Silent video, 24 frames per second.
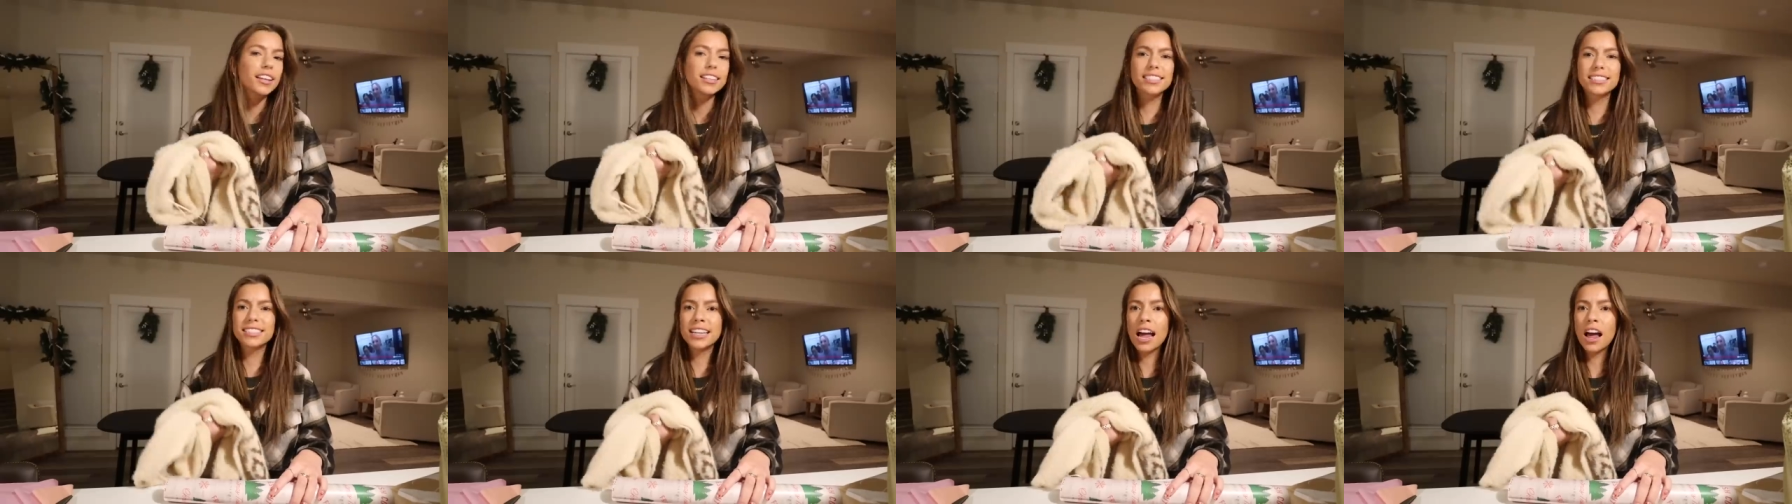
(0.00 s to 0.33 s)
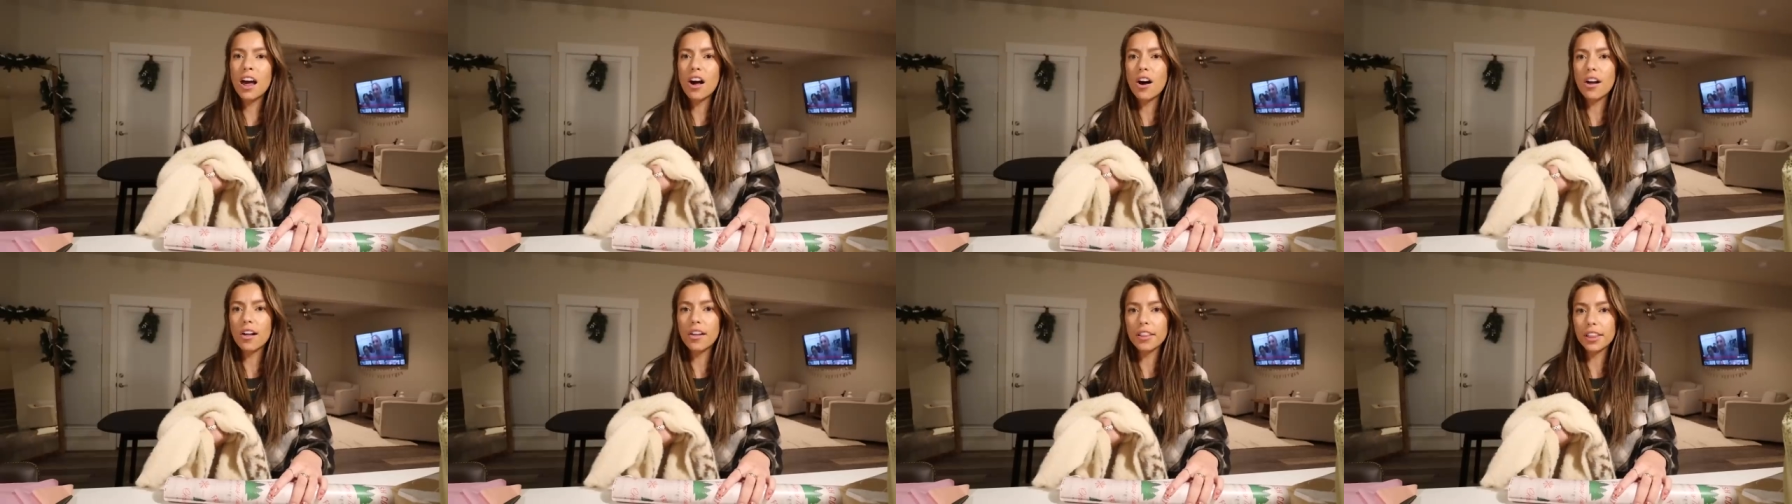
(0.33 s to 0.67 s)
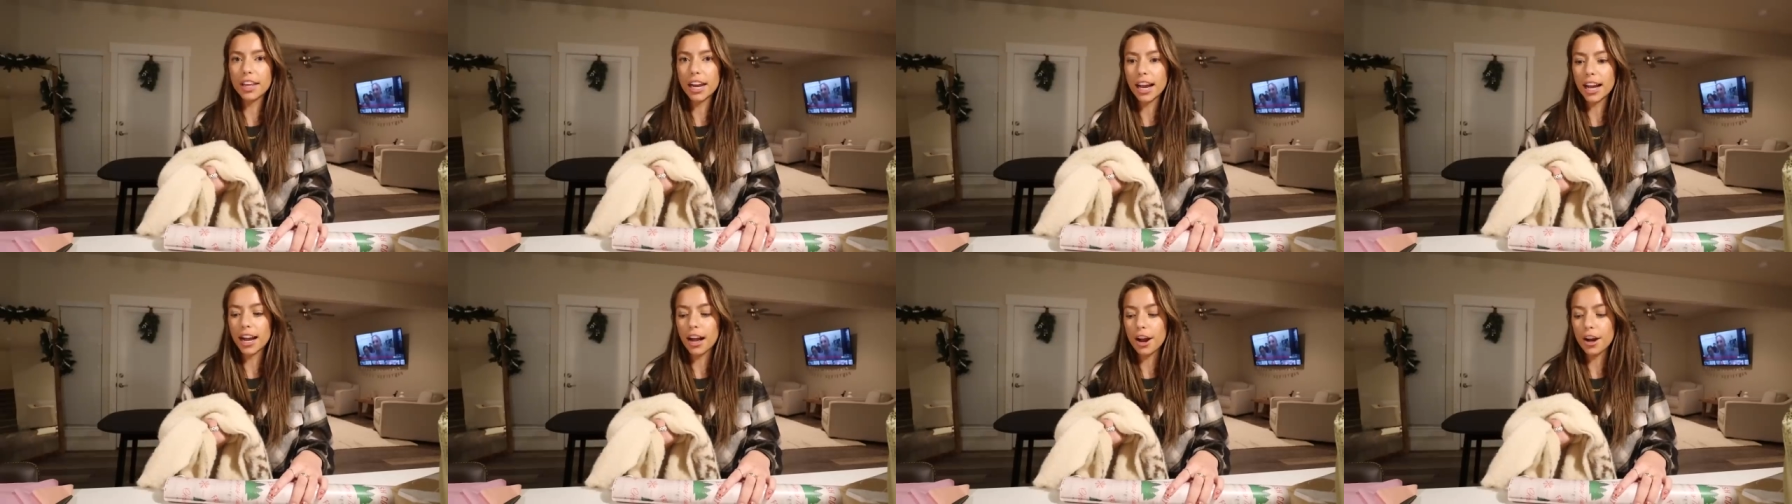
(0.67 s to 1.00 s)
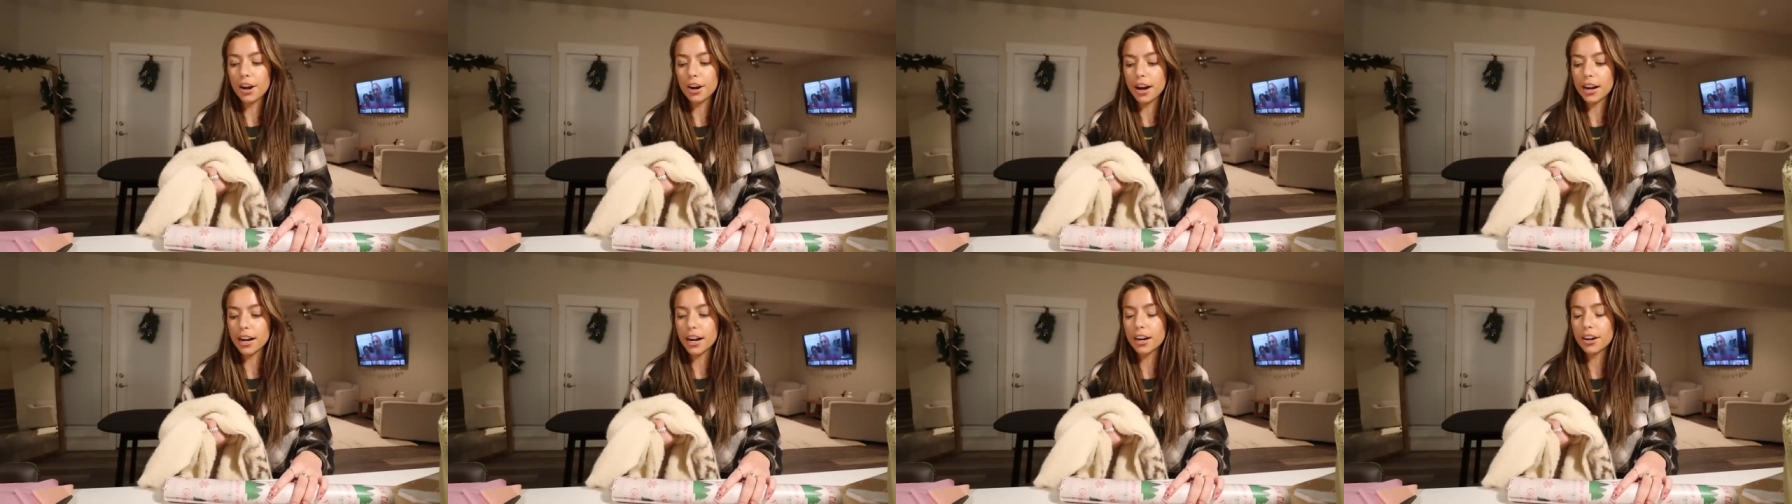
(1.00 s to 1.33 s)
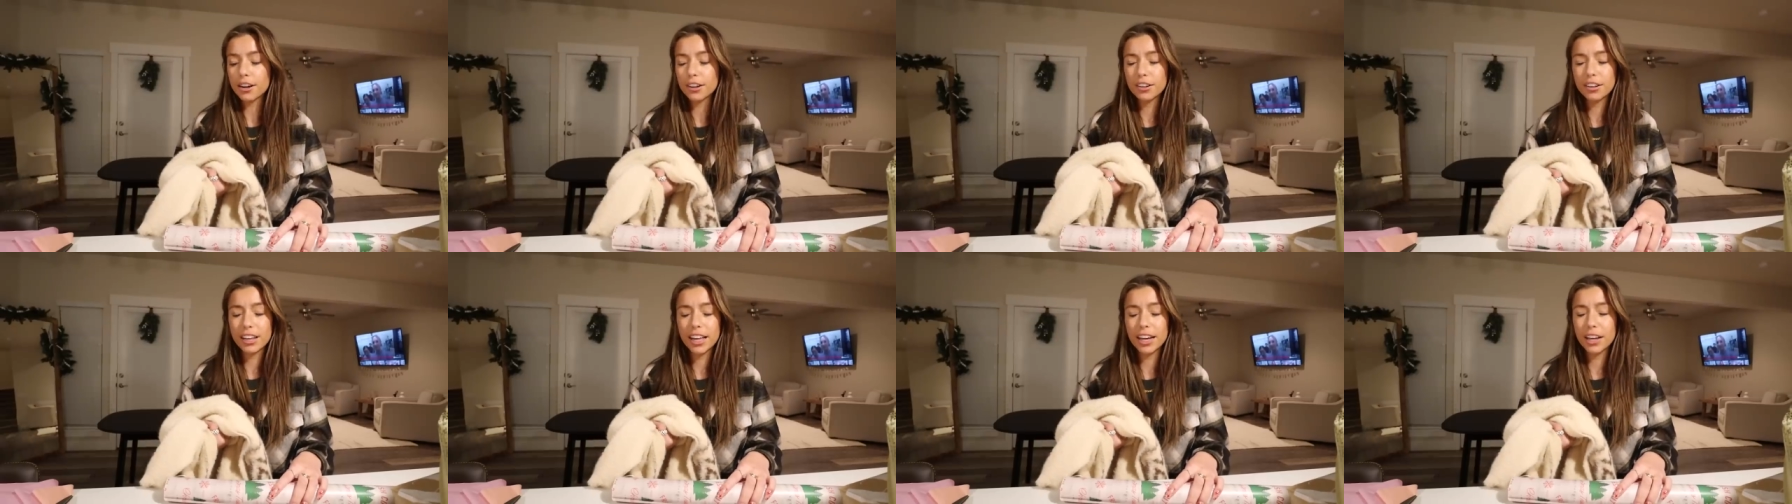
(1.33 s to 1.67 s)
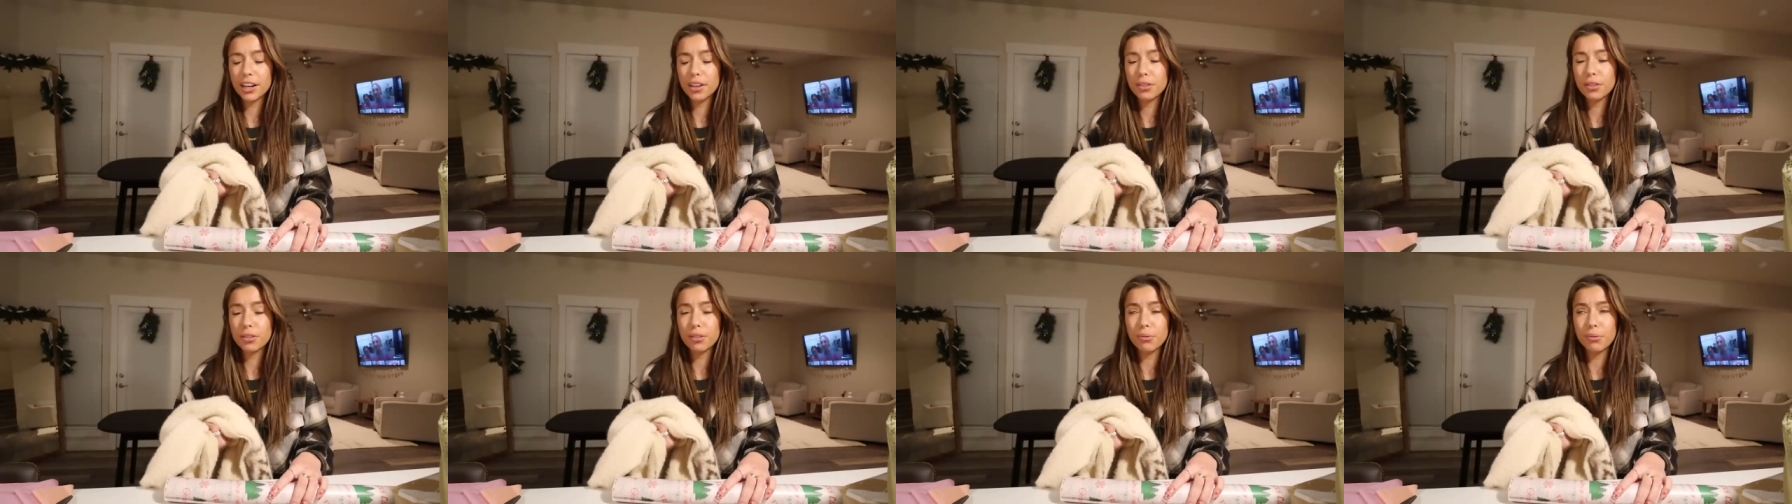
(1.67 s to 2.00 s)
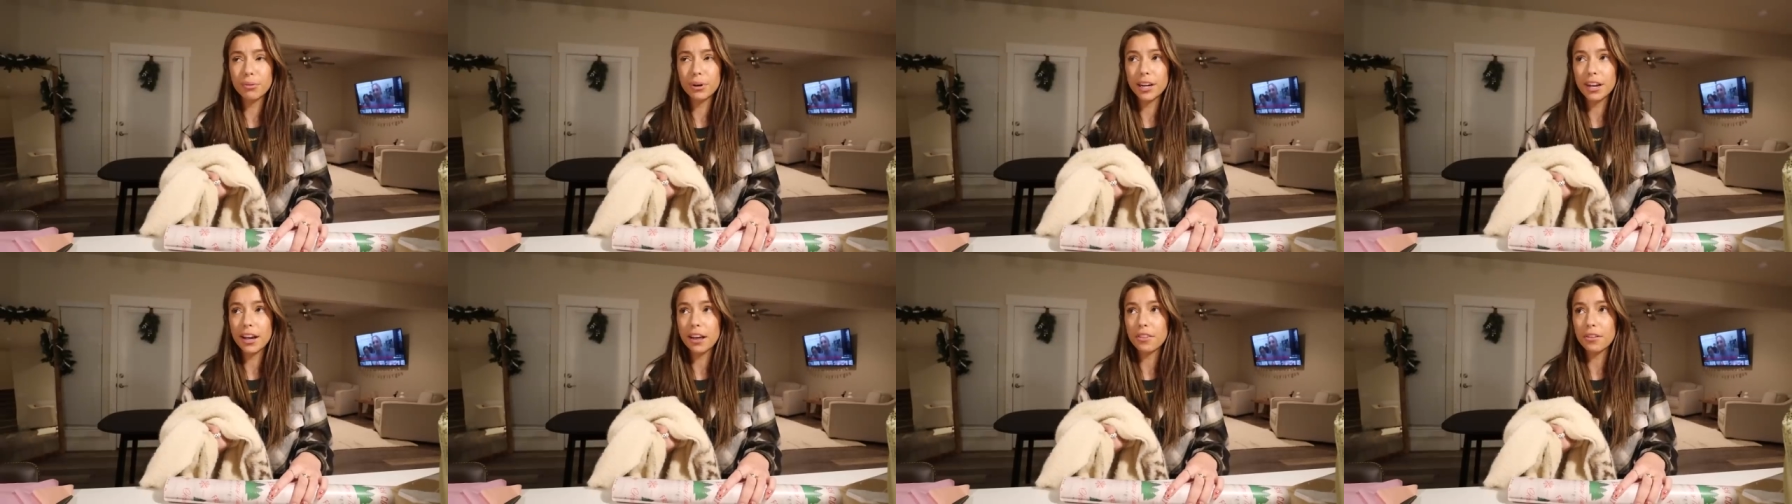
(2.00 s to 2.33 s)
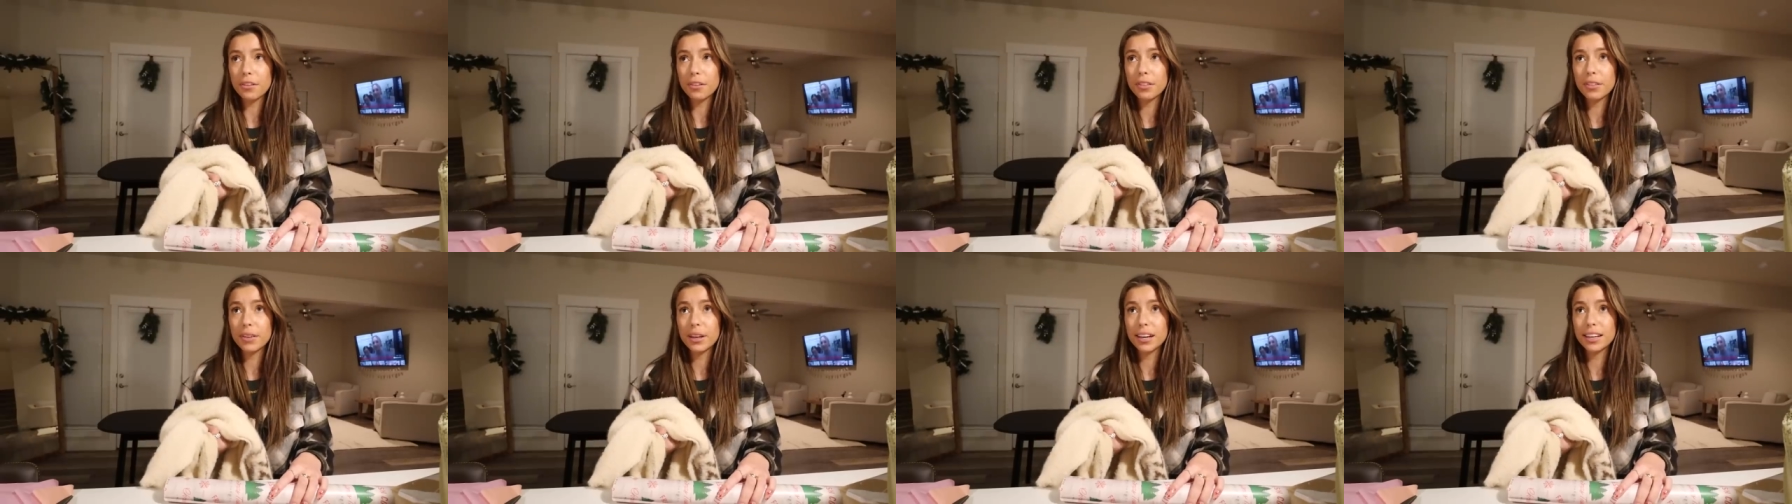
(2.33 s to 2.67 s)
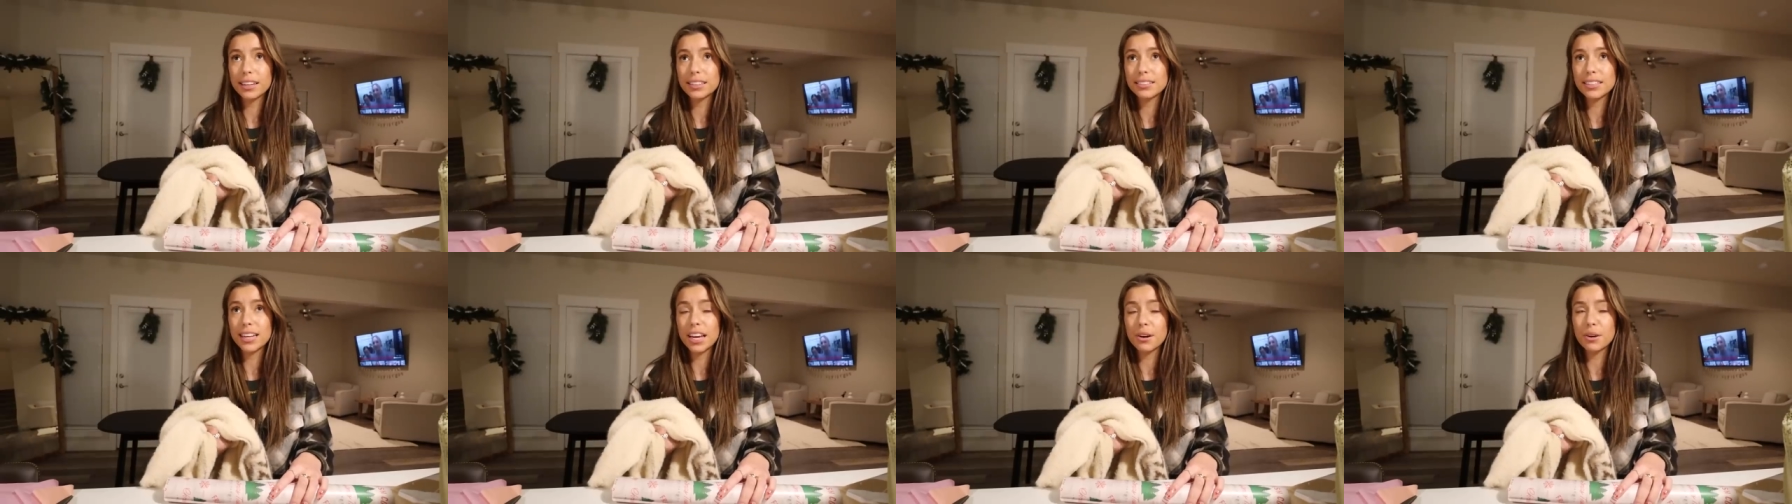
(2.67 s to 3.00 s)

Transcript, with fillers: It's not all that I got her. I got her like three other things.